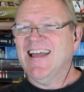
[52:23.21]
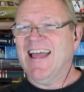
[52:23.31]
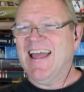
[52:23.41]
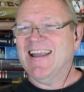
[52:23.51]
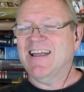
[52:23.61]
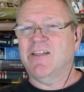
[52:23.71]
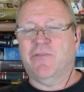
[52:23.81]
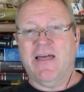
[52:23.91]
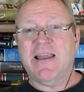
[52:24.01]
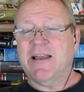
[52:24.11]
And
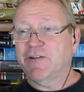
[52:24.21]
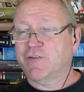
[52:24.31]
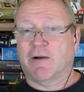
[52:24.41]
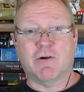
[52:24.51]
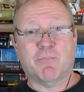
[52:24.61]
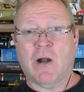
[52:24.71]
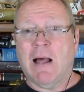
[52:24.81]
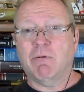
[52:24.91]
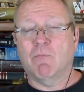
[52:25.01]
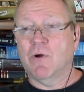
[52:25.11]
then I discovered a
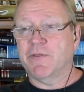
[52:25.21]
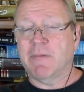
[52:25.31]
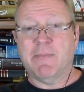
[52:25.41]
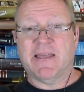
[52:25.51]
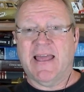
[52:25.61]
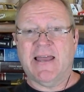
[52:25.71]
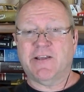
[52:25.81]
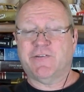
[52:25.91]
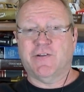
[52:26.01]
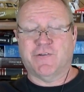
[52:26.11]
problem with it. My
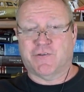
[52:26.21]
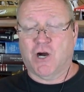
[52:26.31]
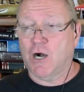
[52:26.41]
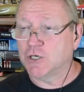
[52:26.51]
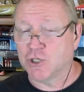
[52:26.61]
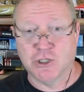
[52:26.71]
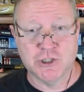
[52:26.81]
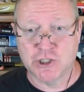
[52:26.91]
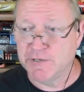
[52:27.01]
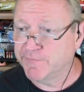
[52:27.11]
mechanic says this car is
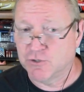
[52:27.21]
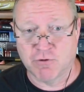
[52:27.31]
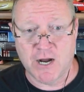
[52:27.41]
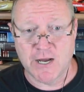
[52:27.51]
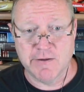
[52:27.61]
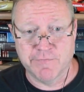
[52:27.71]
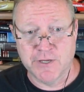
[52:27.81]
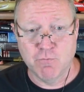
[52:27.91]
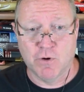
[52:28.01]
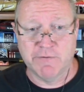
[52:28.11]
unsafe to drive.
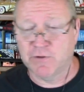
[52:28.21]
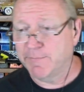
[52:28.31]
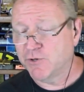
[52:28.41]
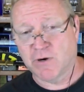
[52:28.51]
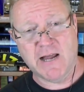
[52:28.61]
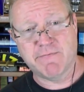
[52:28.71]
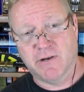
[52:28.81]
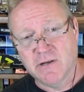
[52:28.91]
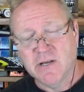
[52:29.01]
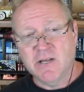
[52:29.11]
He won't even let me drive it.